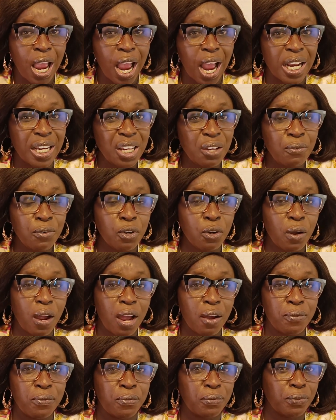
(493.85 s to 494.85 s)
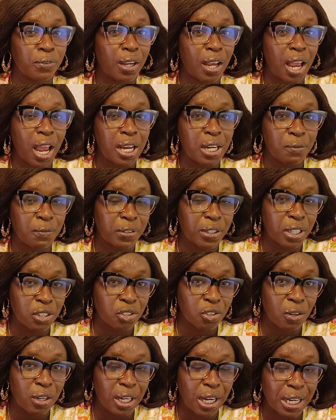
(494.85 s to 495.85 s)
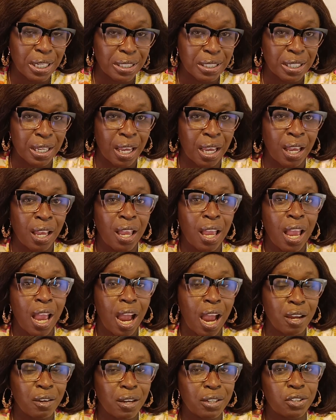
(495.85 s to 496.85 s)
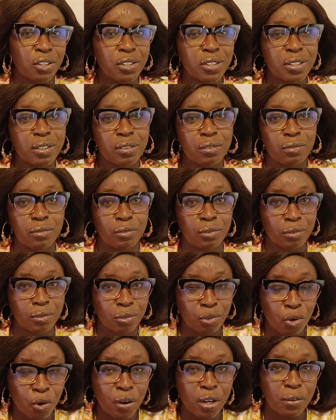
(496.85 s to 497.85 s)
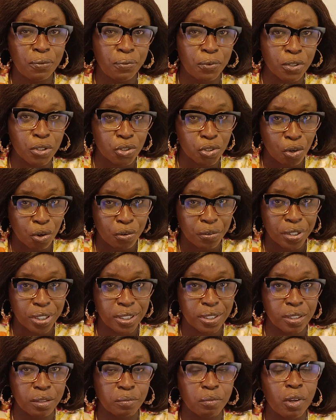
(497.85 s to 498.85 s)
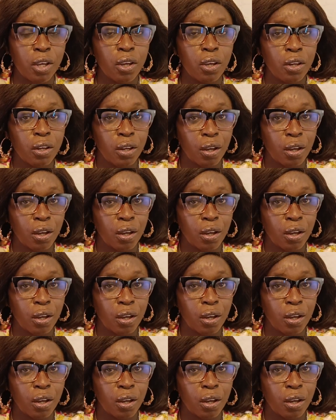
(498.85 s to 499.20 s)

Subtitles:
And if you don't have an invitation letter and you're just going for tourism,